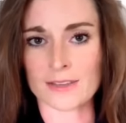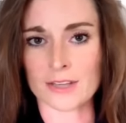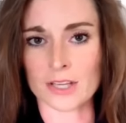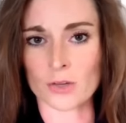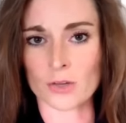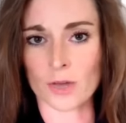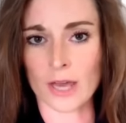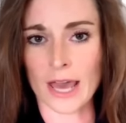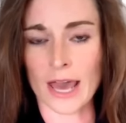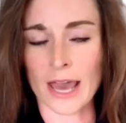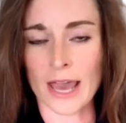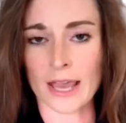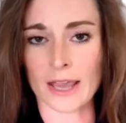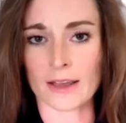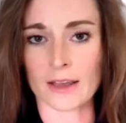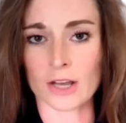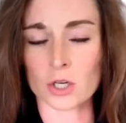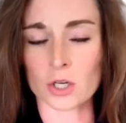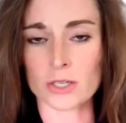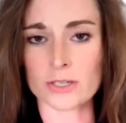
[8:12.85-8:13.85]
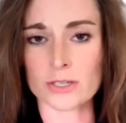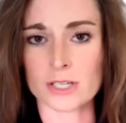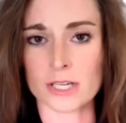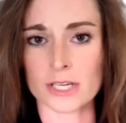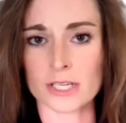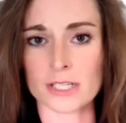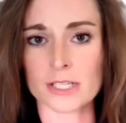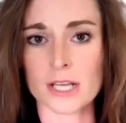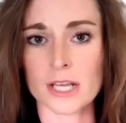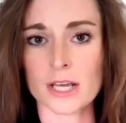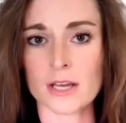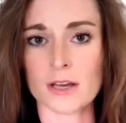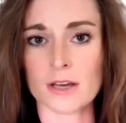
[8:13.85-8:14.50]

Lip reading: the UK included,